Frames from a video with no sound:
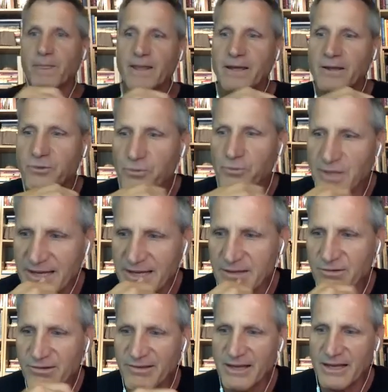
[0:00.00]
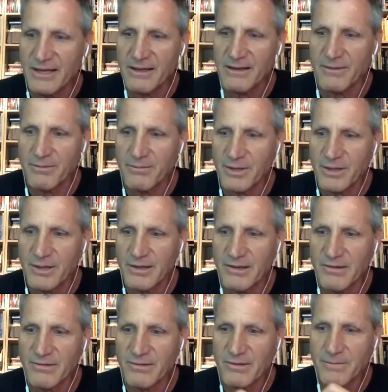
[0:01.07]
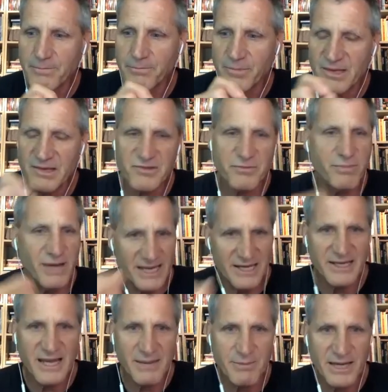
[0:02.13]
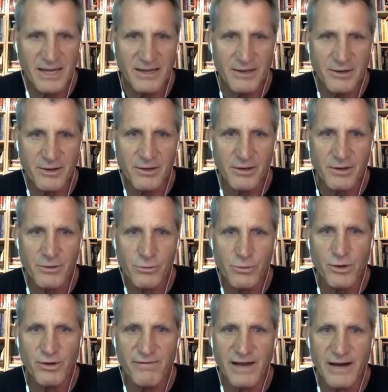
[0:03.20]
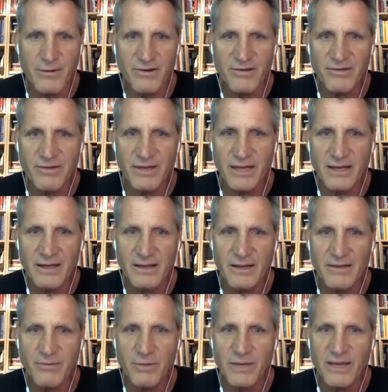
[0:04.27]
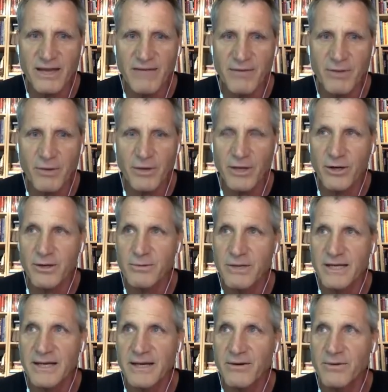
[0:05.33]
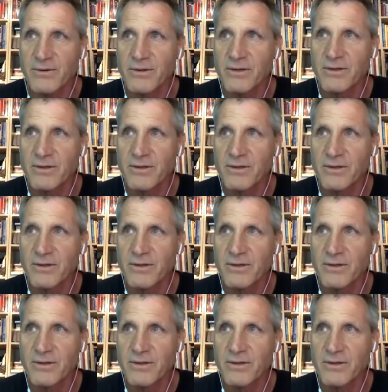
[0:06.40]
it's really interesting, because this pandemic, you know, coronavirus thing that we have going on right now,